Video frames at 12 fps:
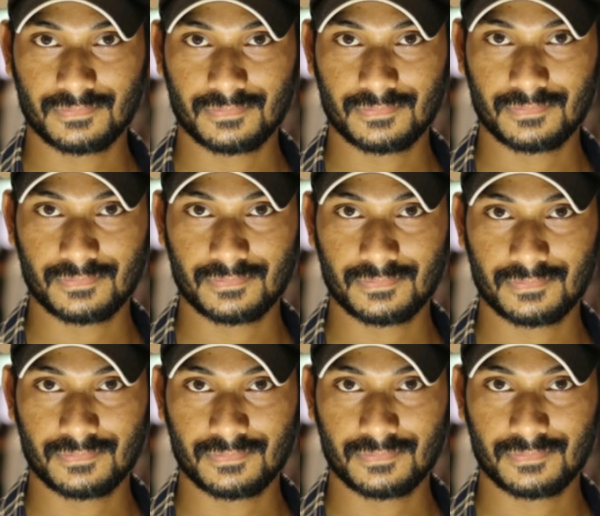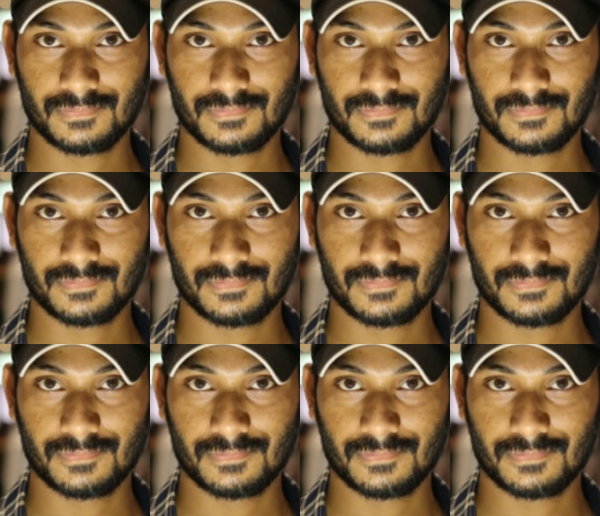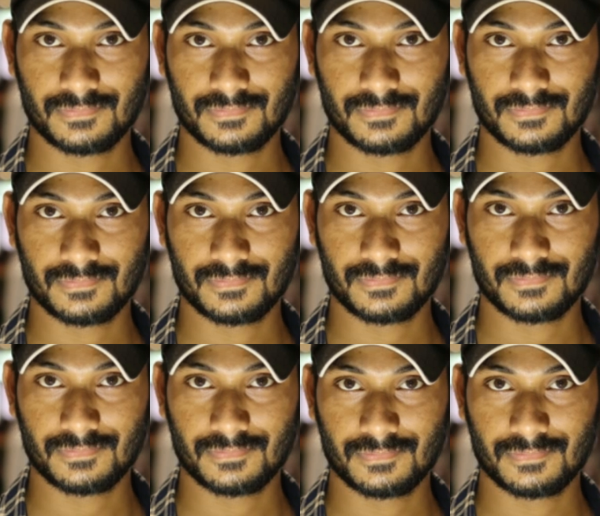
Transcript: Nothing is said.